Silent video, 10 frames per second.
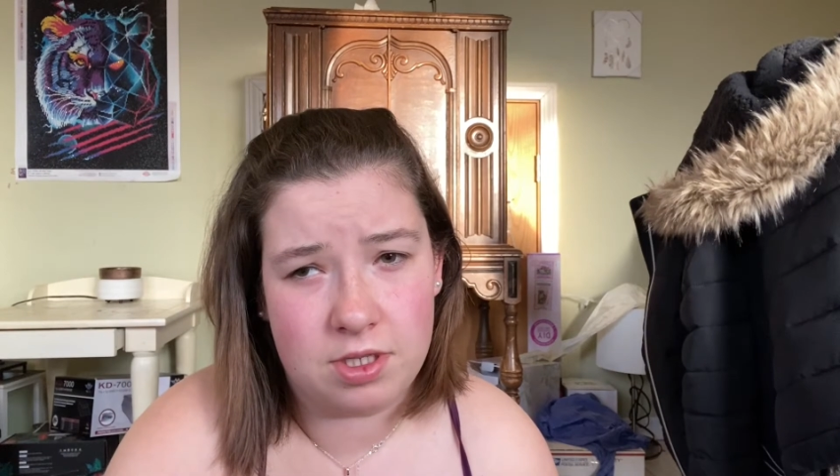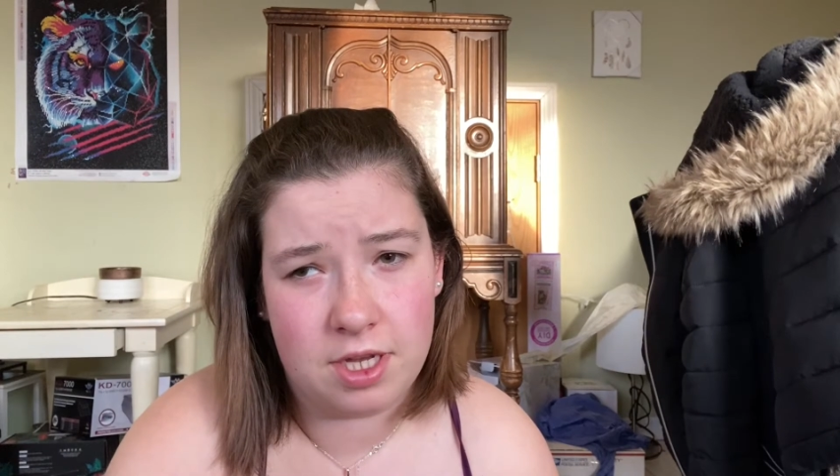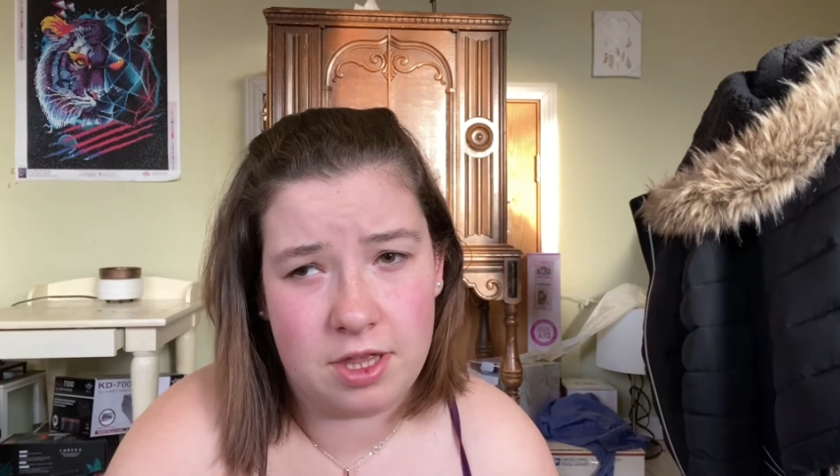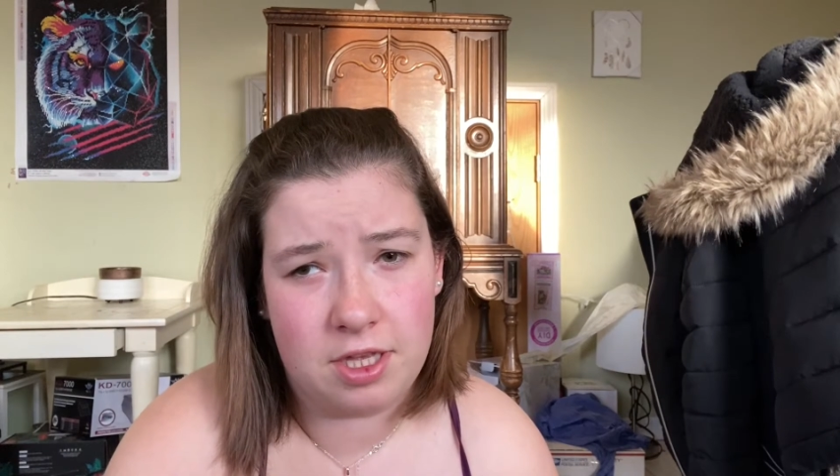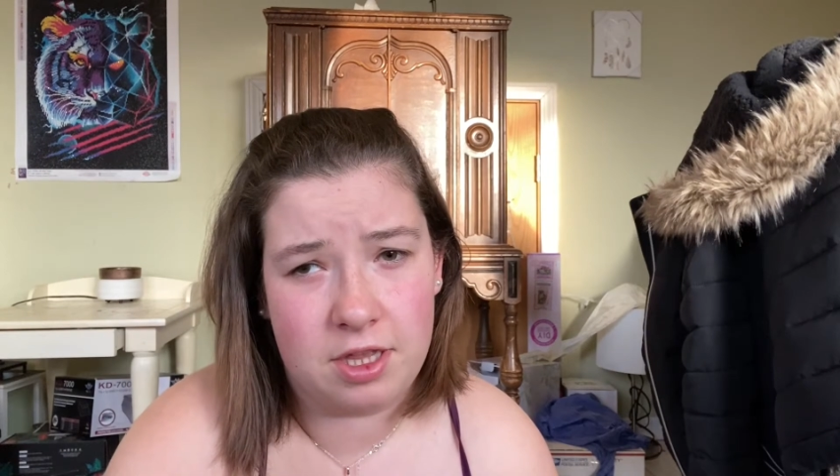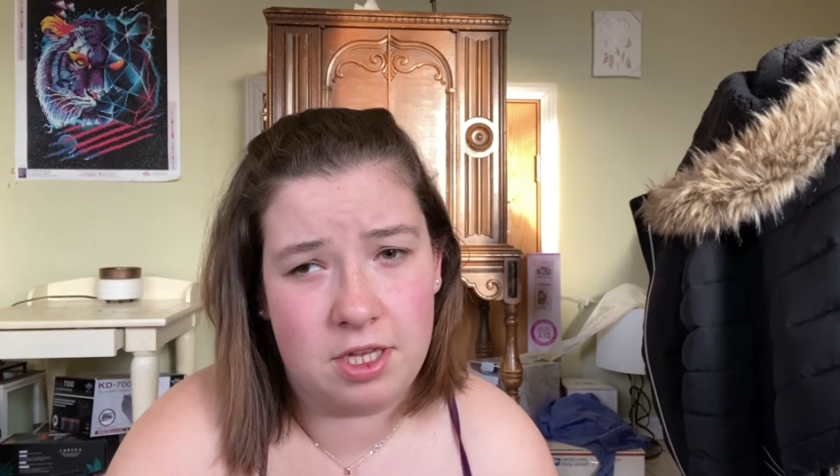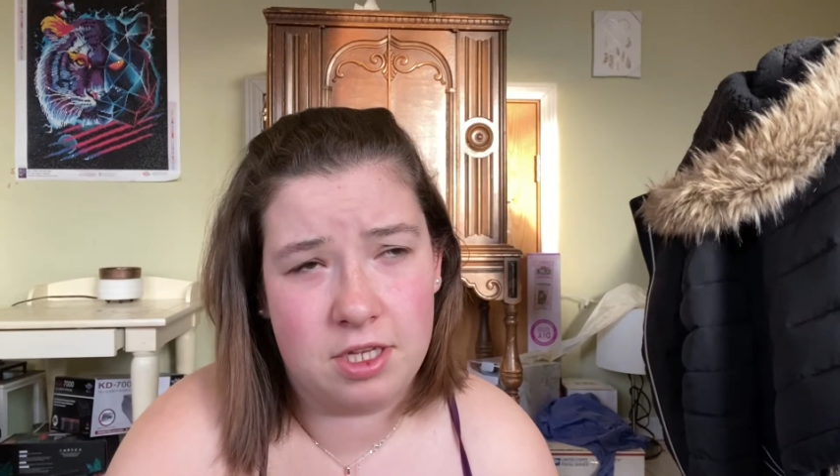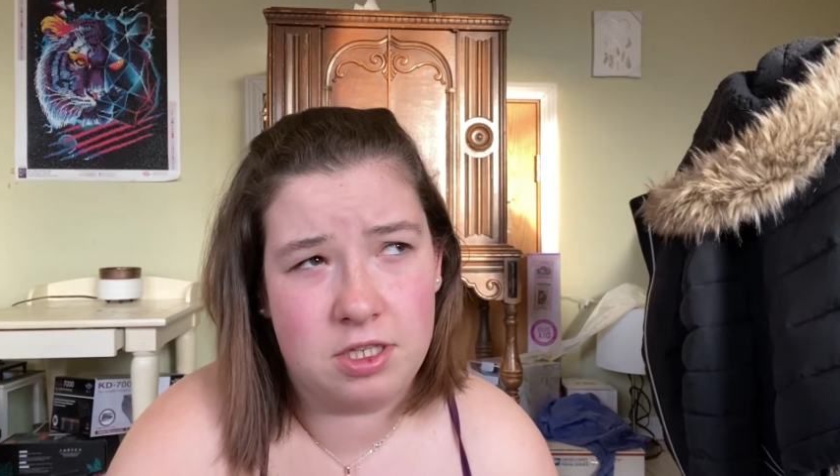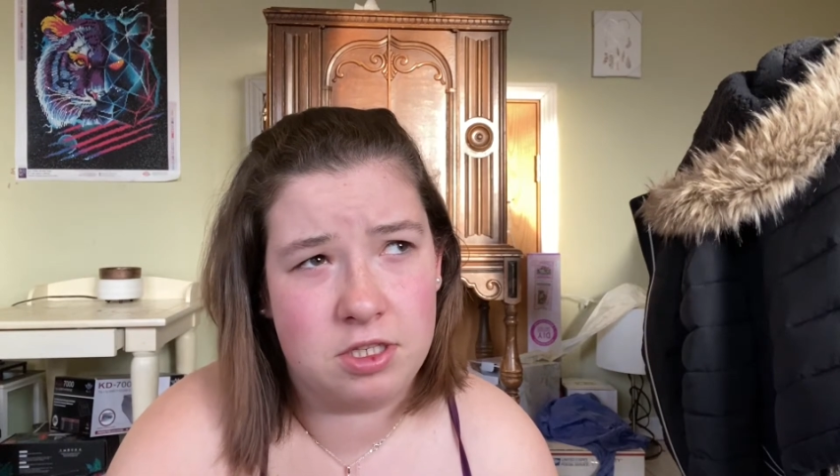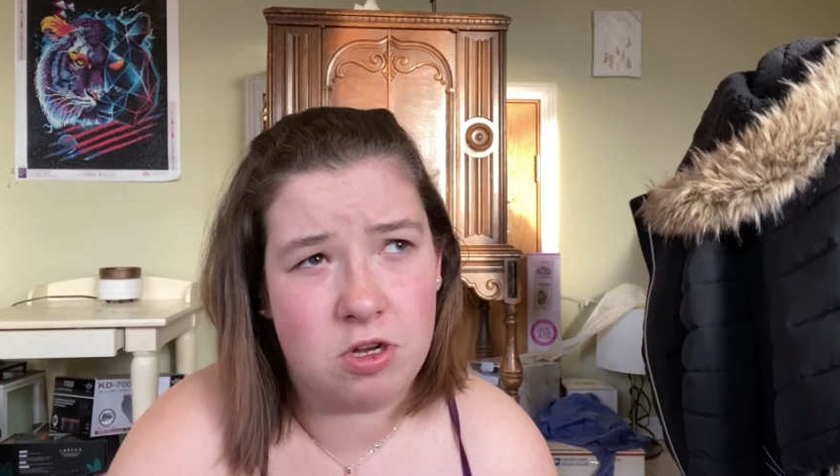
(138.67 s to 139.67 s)
I think
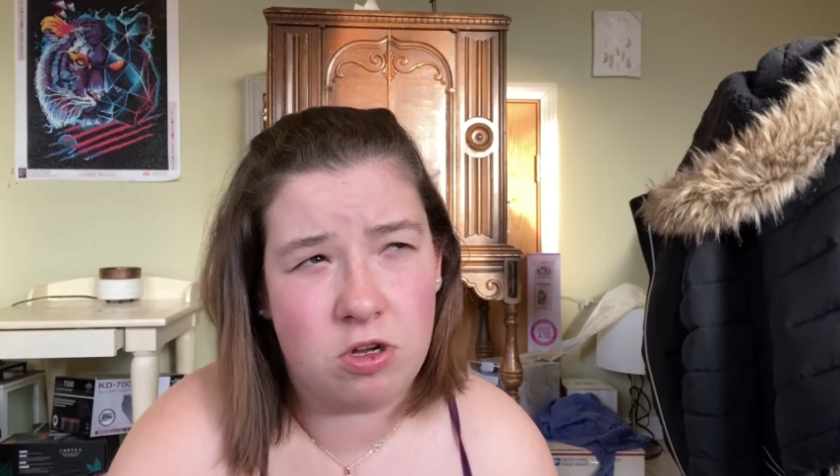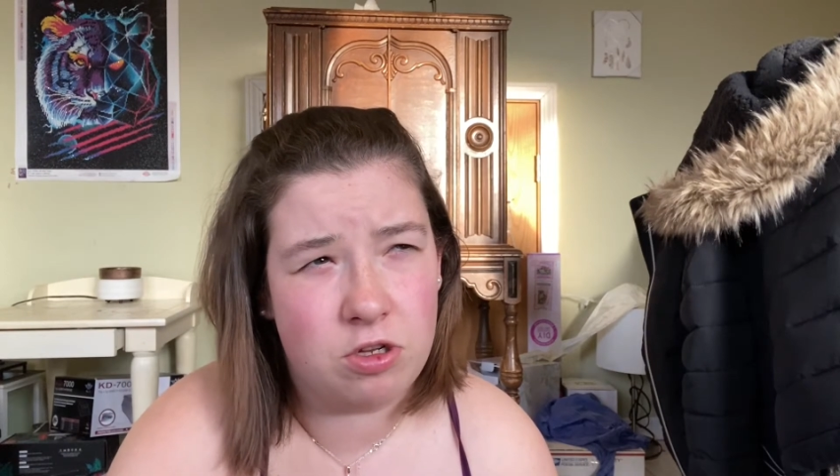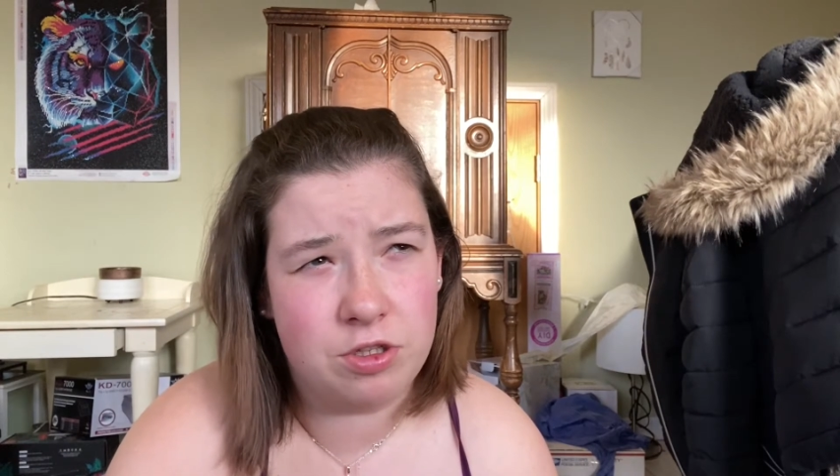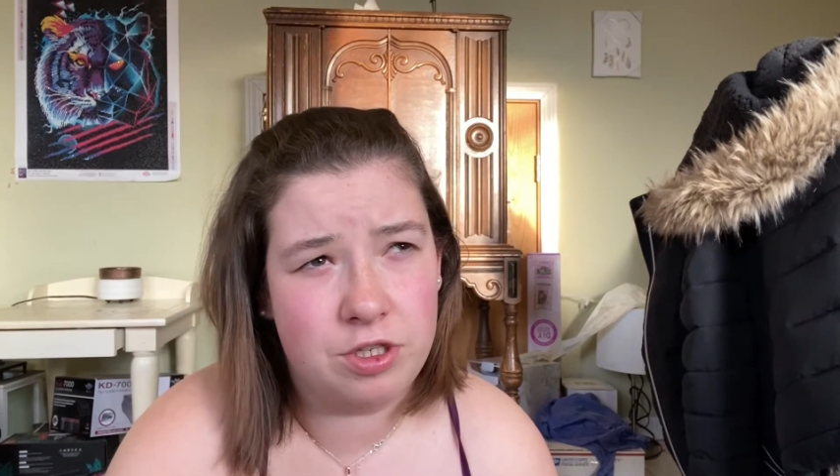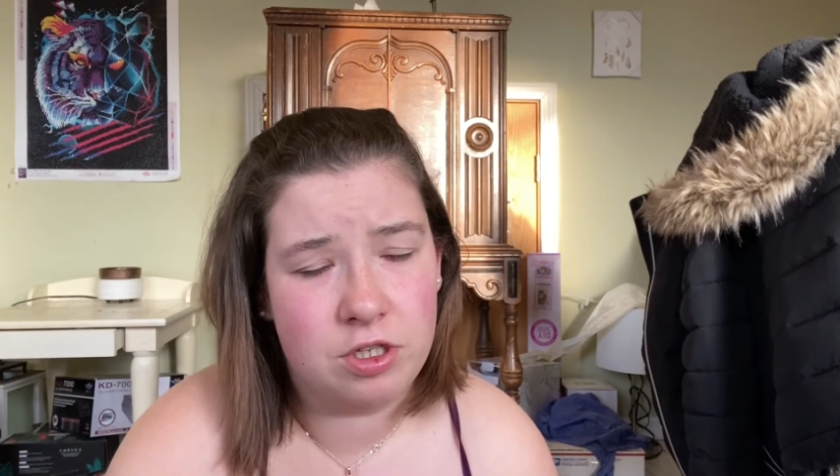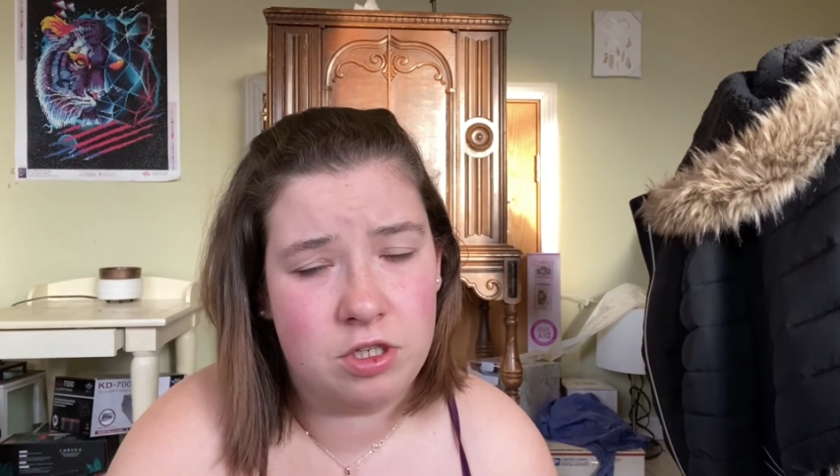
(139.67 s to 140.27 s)
it's called.